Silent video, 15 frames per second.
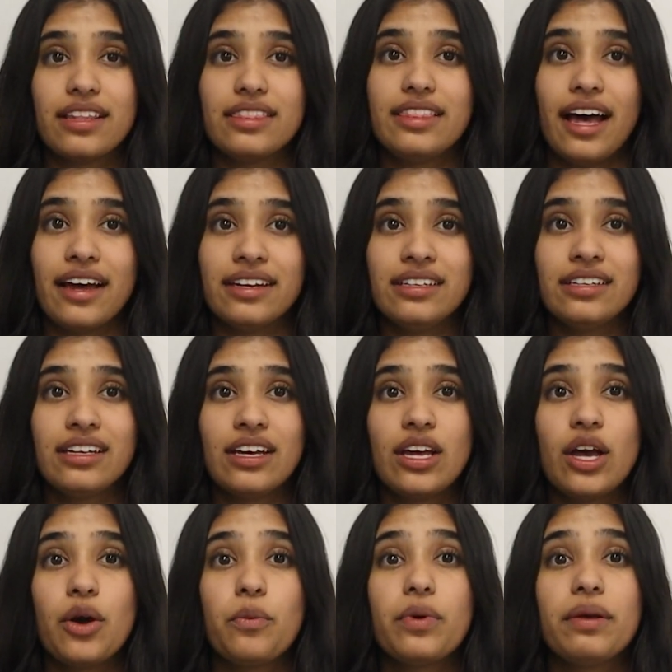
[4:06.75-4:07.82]
Then,
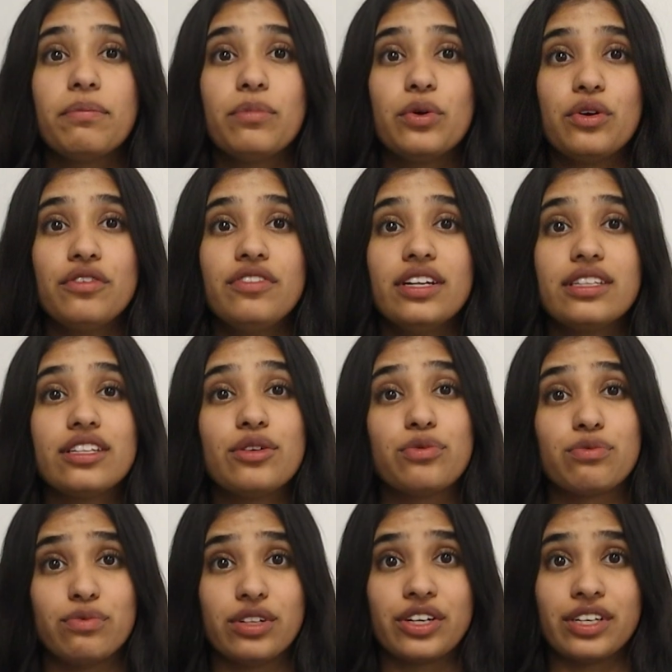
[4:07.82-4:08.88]
we moved
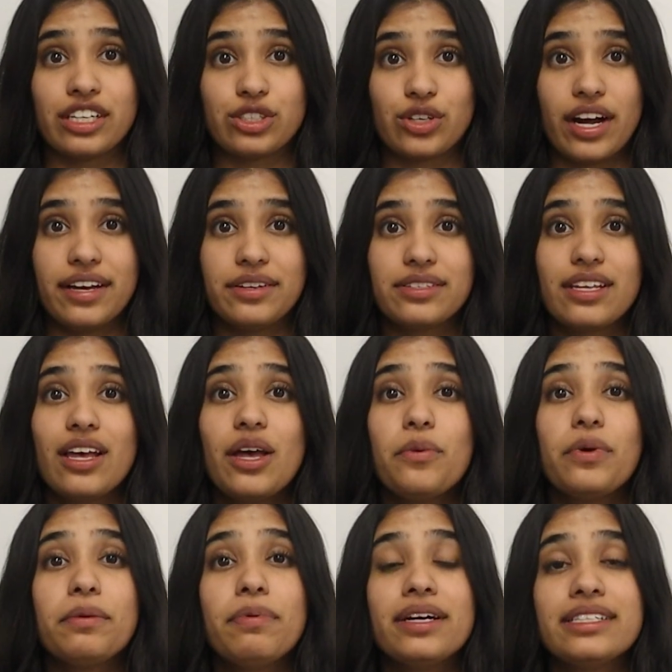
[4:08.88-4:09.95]
to learning trials,
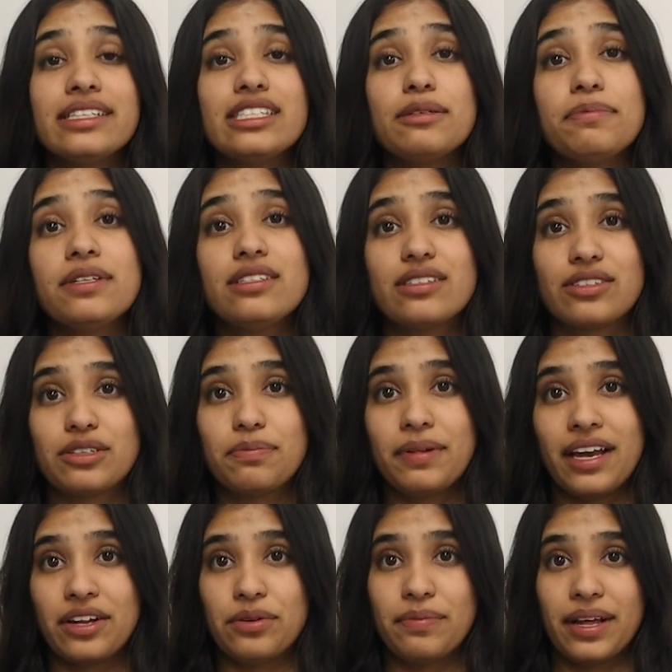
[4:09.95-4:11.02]
where participants learned
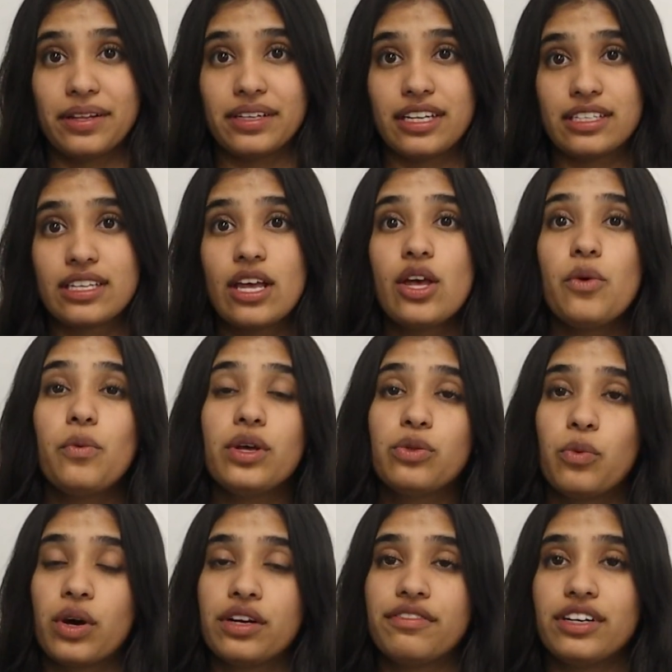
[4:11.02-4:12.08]
piano melodies with
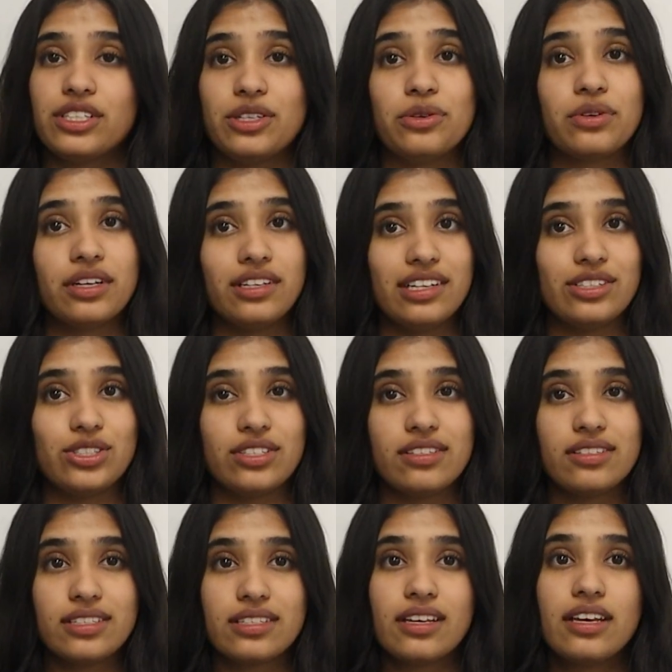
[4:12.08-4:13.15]
one of our 2
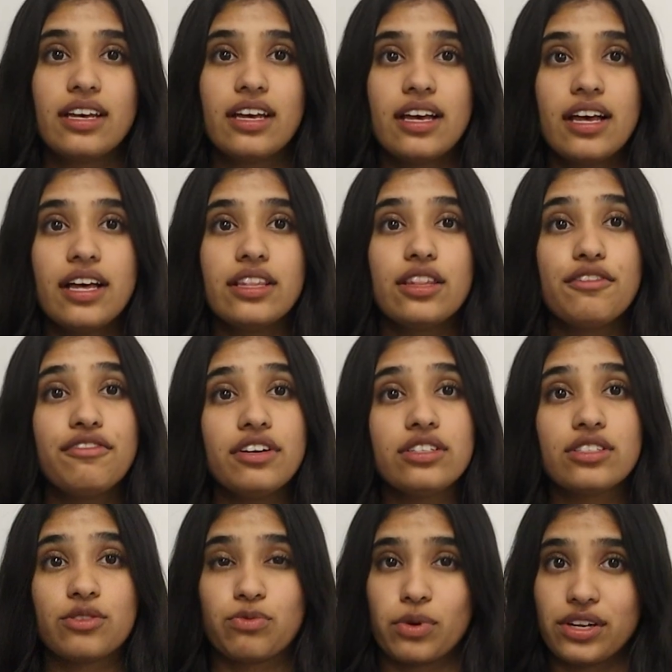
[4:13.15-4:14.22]
conditions. The
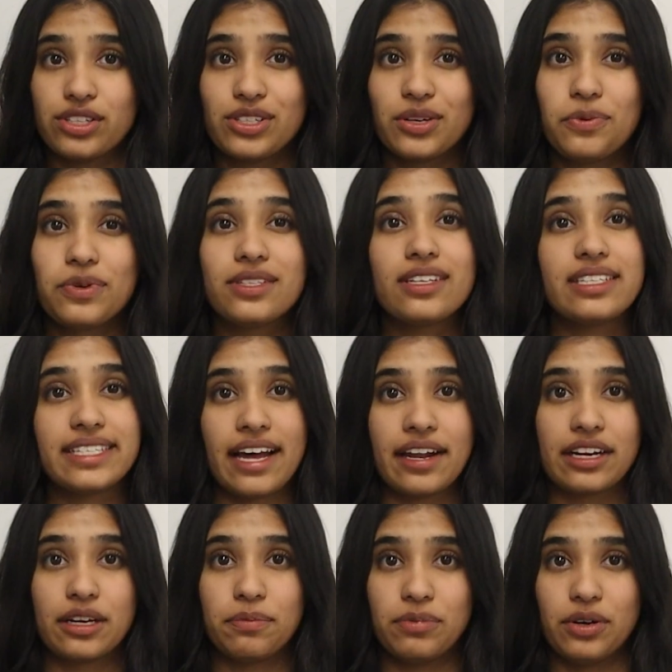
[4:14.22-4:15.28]
first of which was the
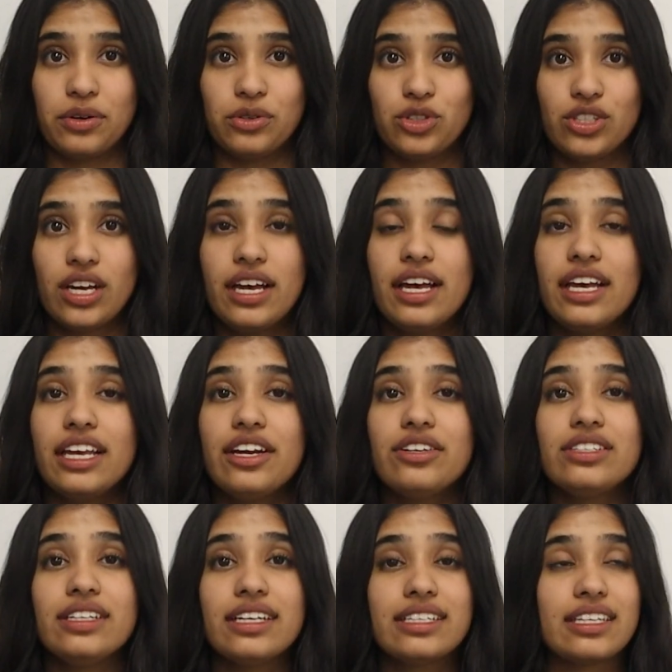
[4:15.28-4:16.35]
static approach.
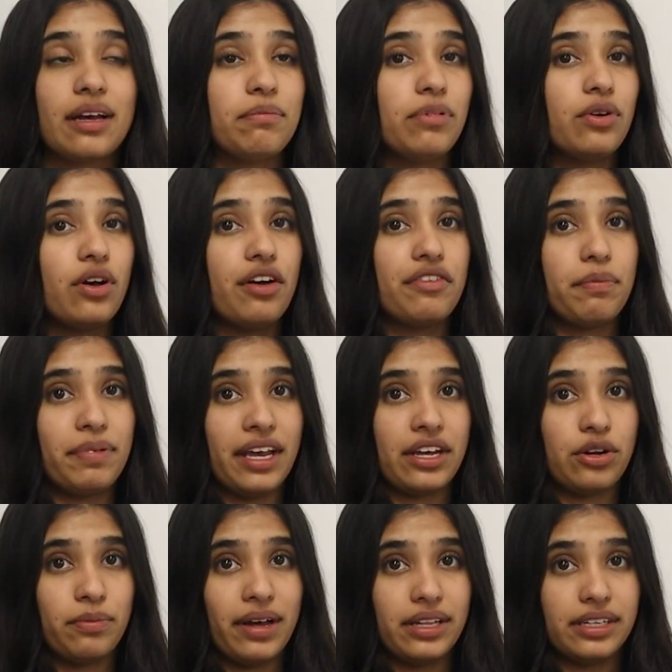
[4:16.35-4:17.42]
Here's an example of a
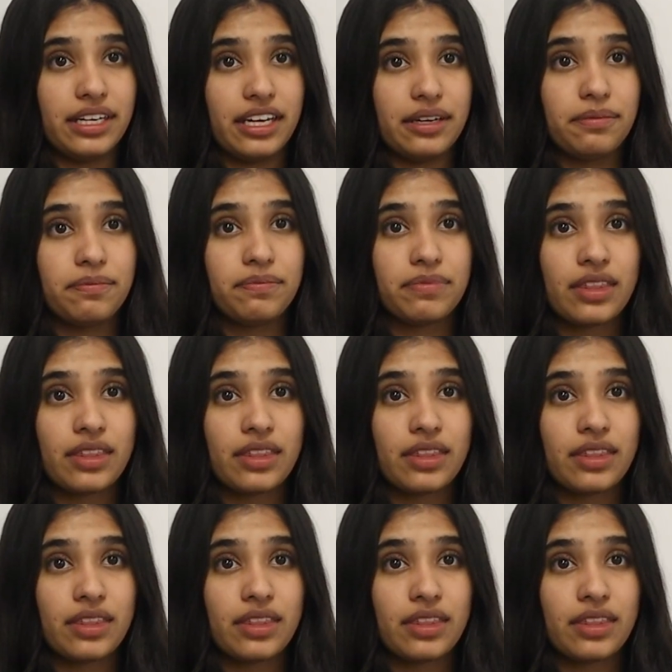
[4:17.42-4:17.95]
piano melody.